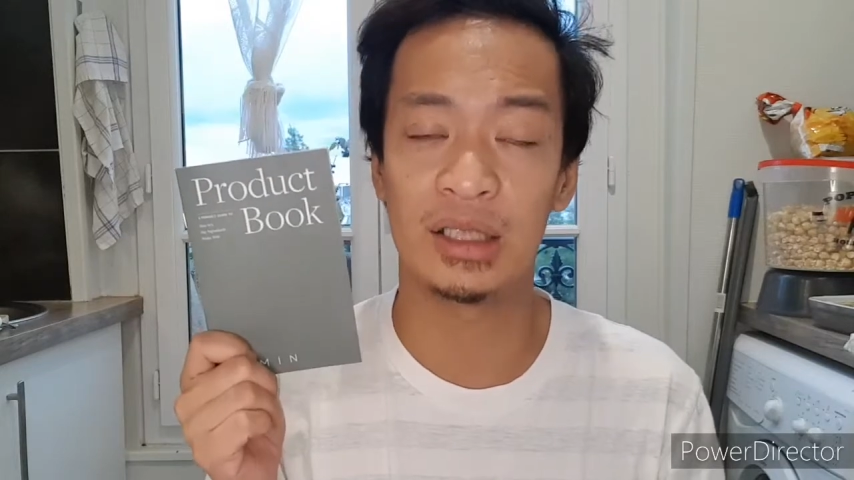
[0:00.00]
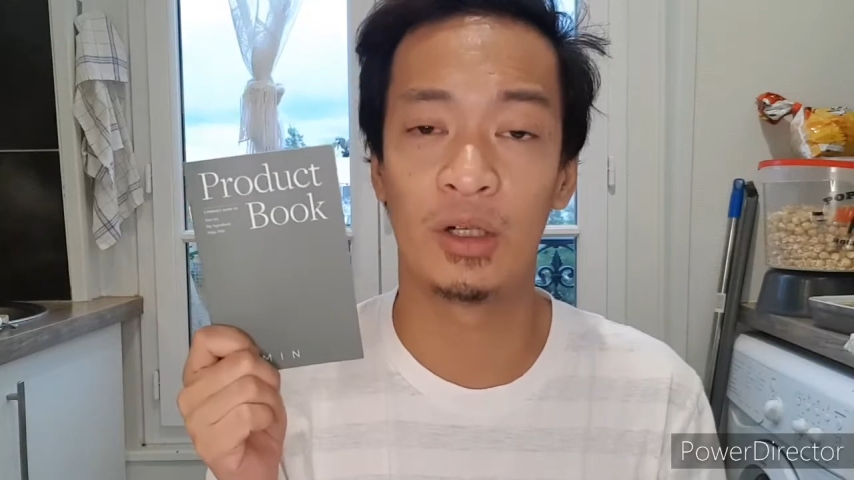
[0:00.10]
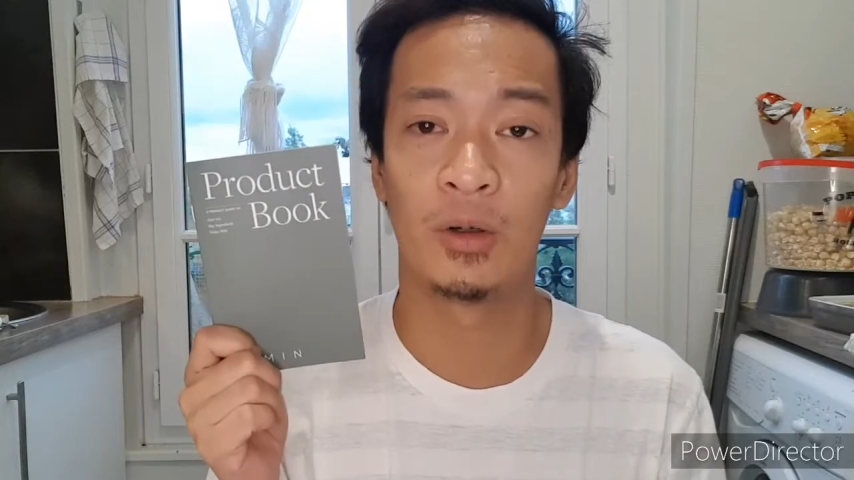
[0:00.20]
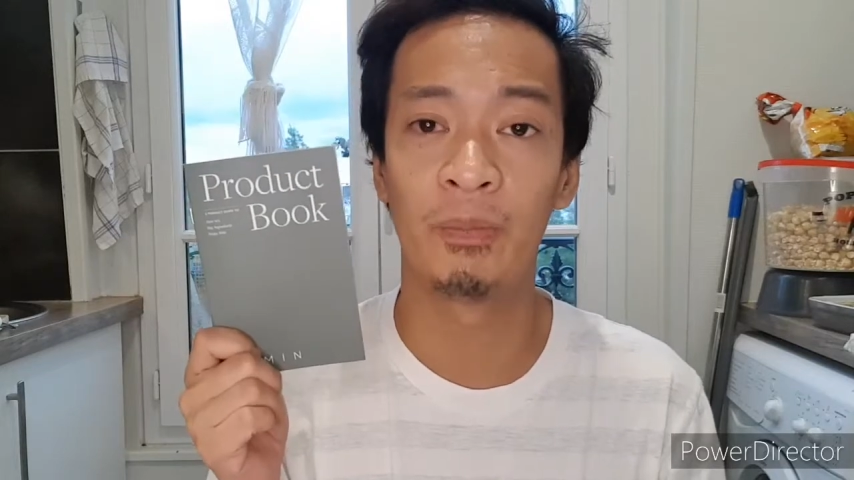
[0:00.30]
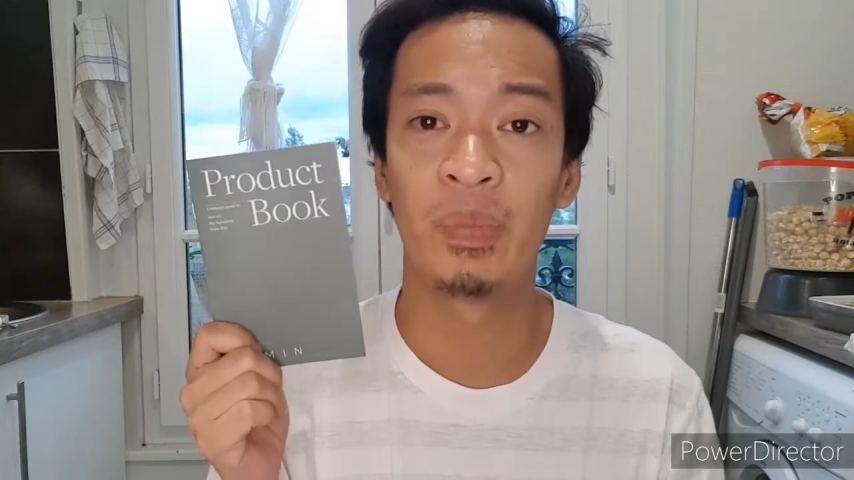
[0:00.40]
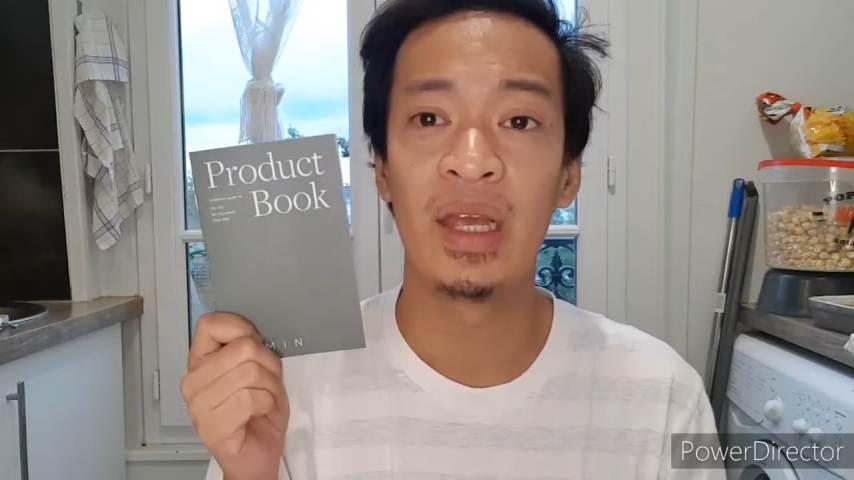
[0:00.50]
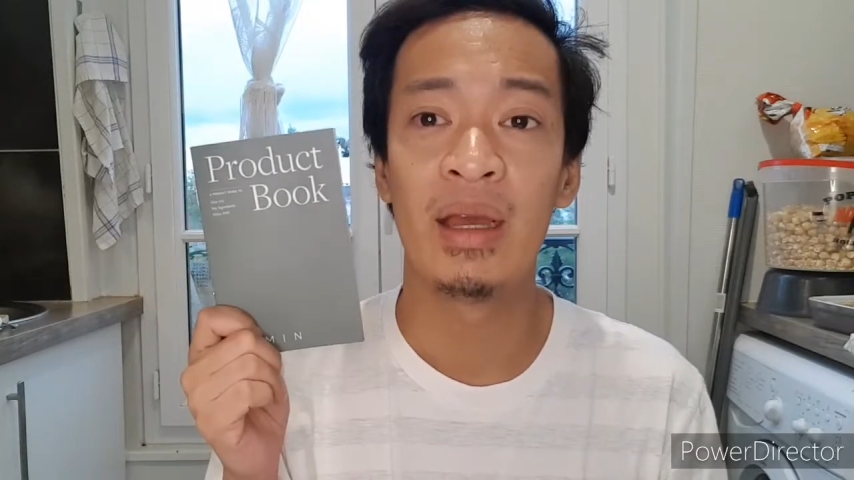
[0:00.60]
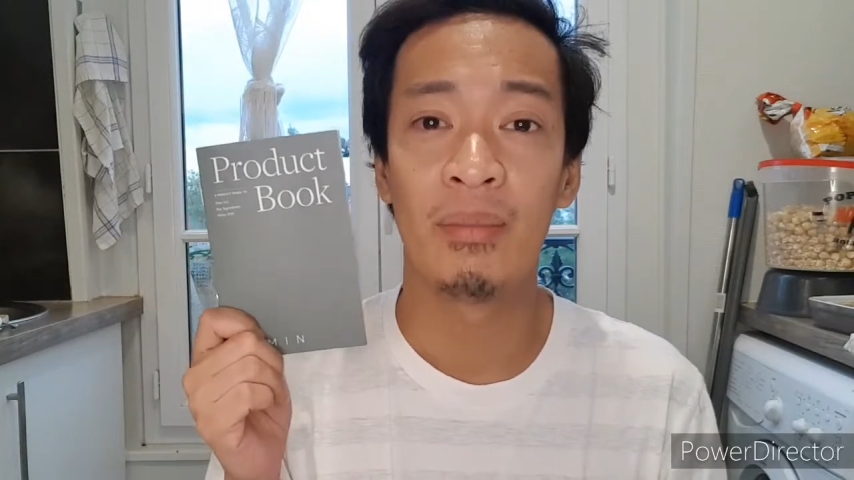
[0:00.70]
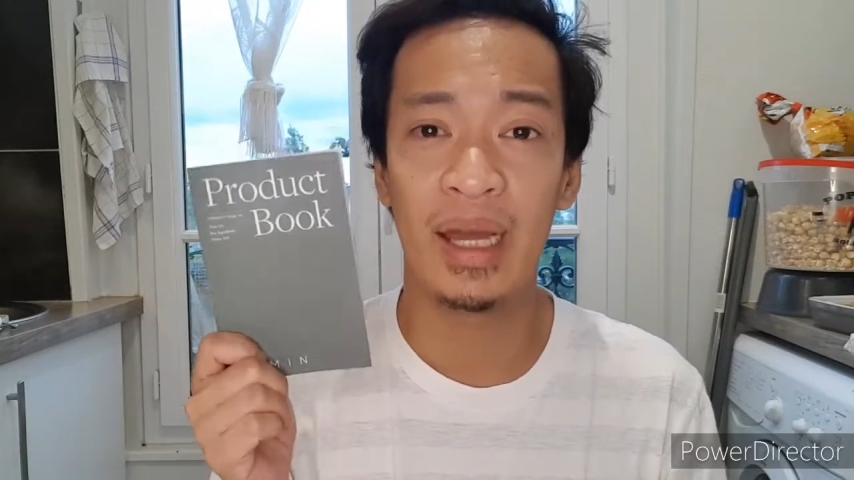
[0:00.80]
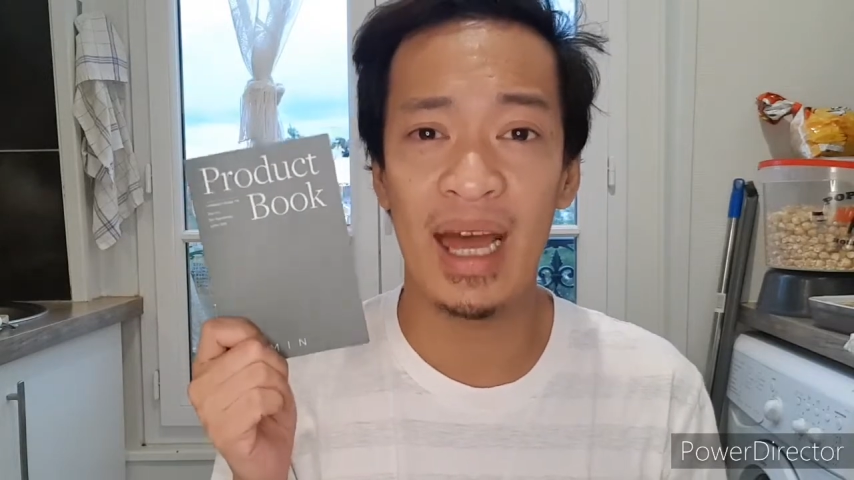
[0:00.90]
So,
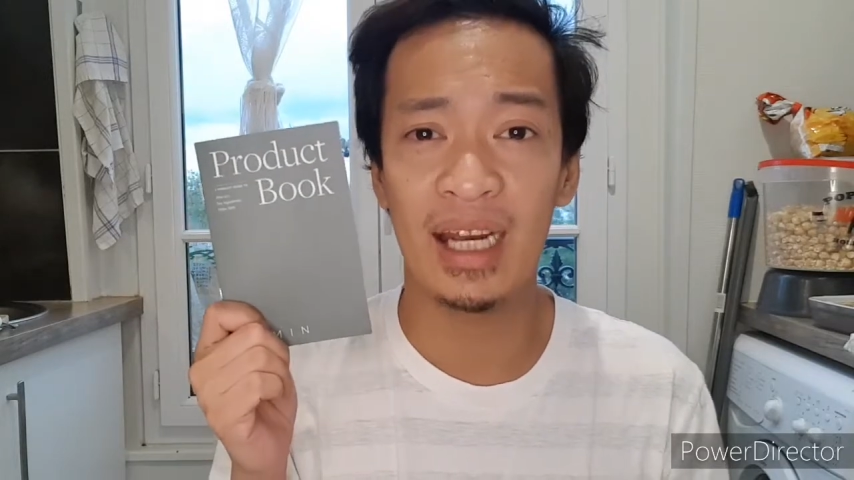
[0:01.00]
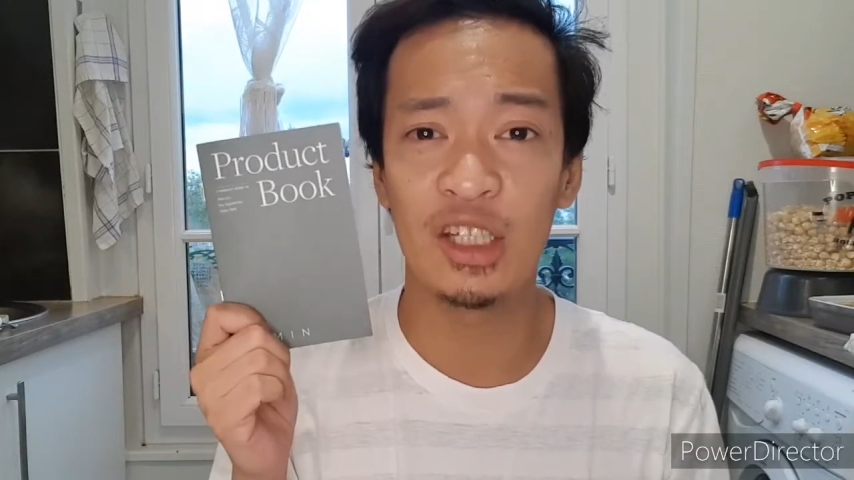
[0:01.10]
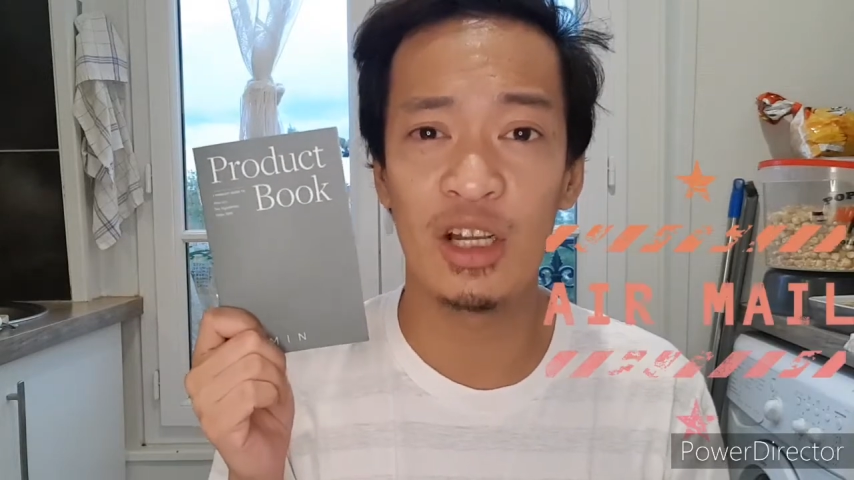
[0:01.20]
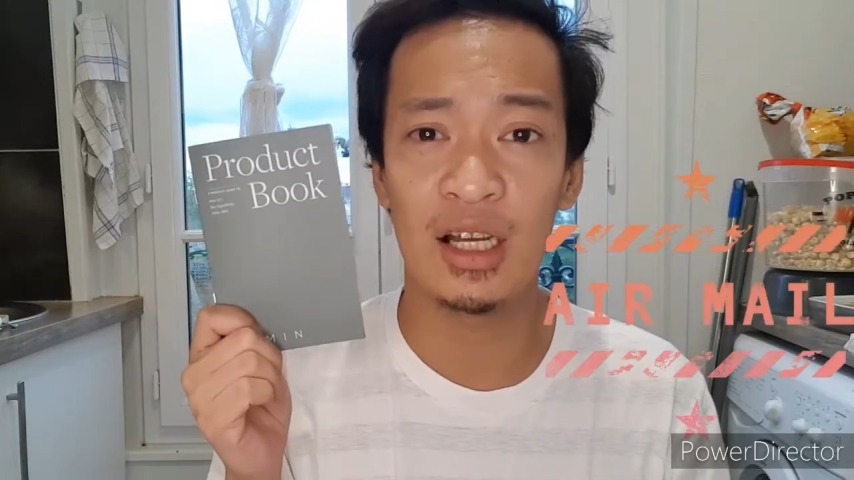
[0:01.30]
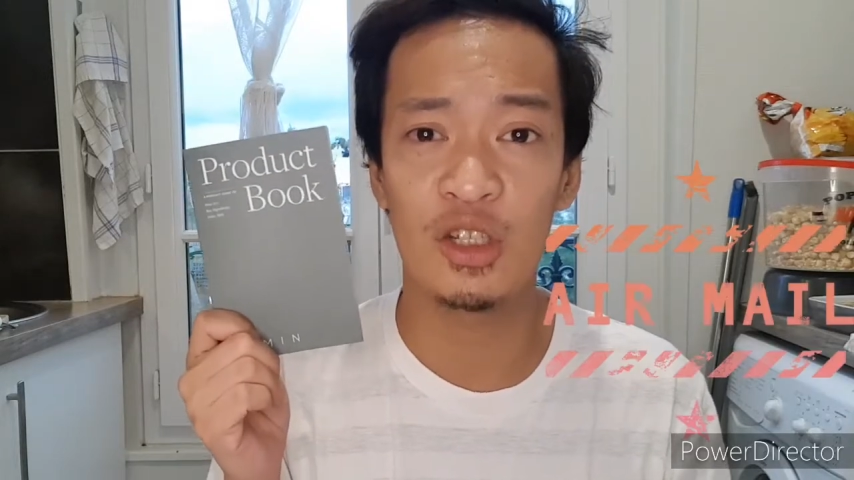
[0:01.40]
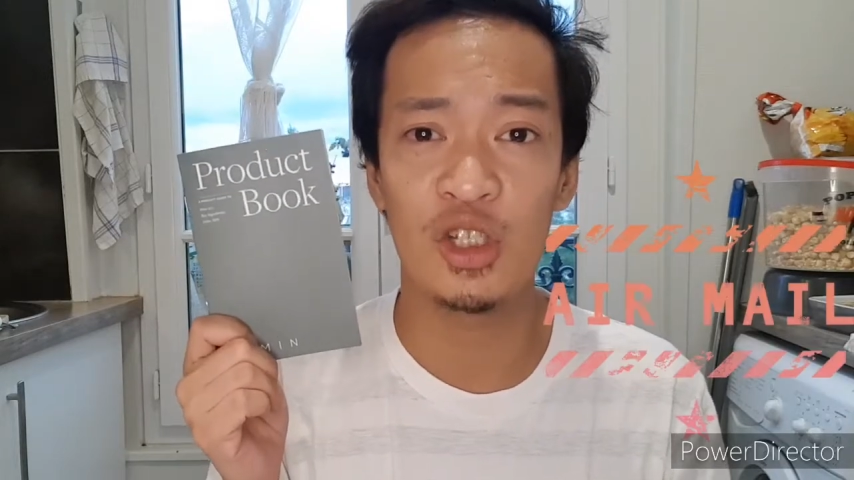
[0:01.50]
bayaran nyo lang